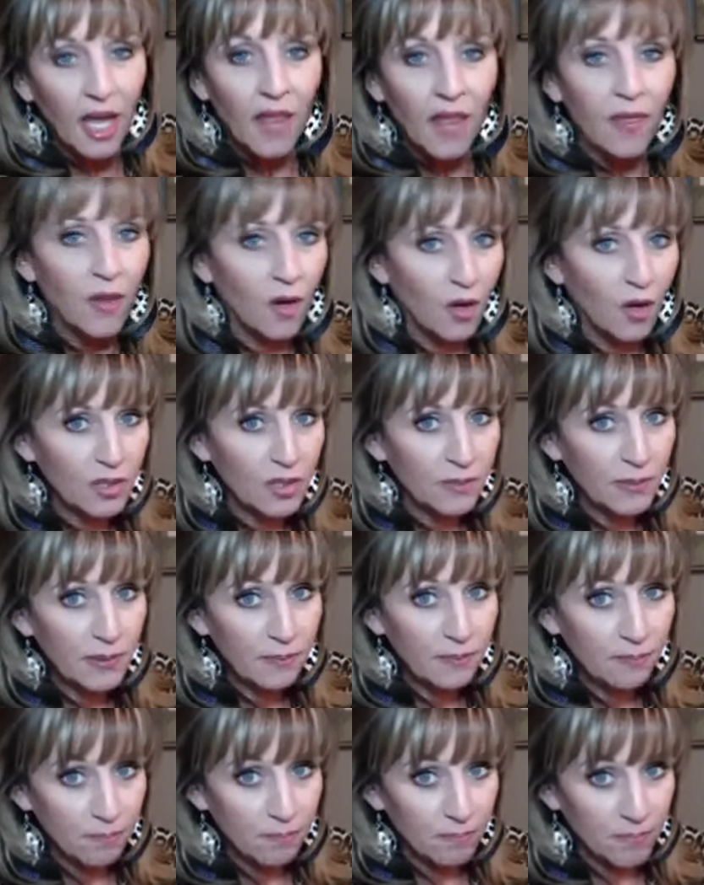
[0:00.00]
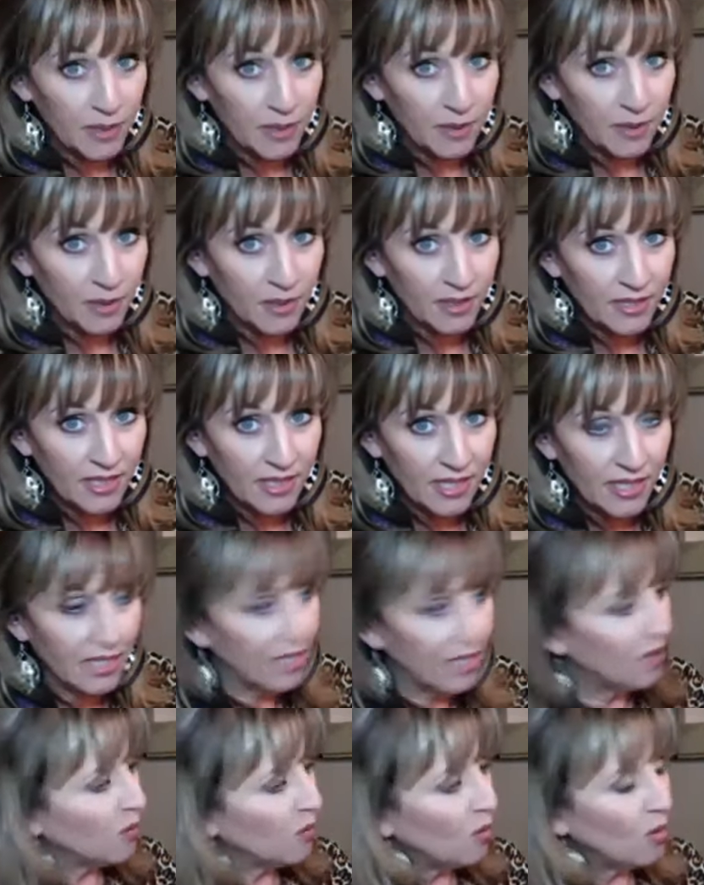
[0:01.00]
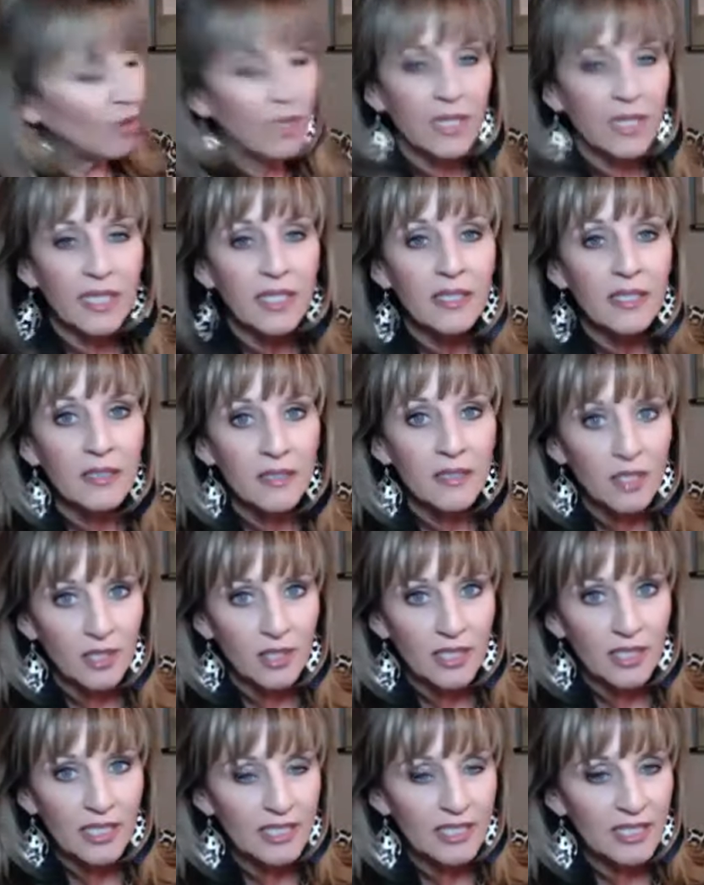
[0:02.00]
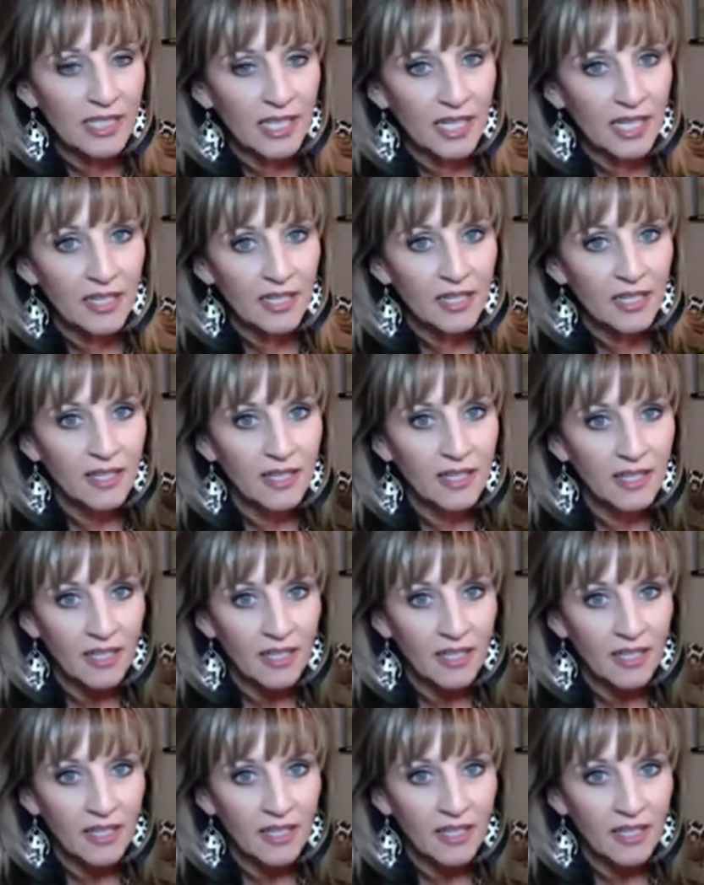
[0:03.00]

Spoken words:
The Ultimate Miracle Set in oily, 13 sets.